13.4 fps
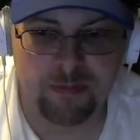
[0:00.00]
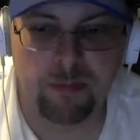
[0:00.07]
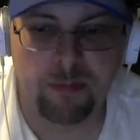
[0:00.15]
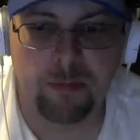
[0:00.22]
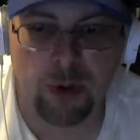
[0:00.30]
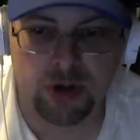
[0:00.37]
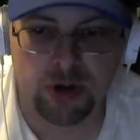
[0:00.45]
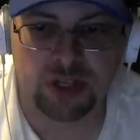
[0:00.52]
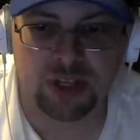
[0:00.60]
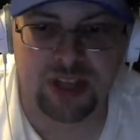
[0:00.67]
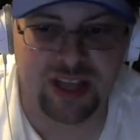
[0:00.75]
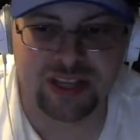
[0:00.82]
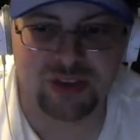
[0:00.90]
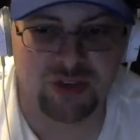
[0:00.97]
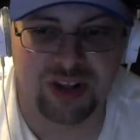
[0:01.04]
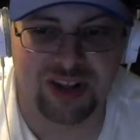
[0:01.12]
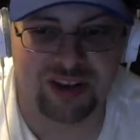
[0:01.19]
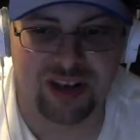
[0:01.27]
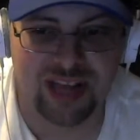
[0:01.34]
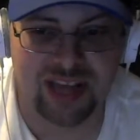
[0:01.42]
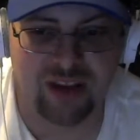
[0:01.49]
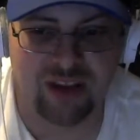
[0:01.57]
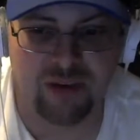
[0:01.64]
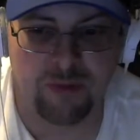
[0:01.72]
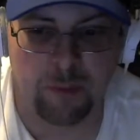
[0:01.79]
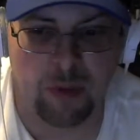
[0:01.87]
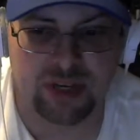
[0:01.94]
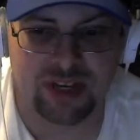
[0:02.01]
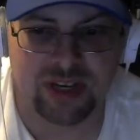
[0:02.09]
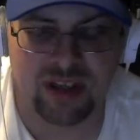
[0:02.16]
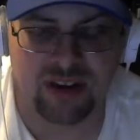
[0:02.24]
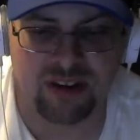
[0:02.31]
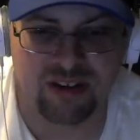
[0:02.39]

personally, he's really not that great of a person either.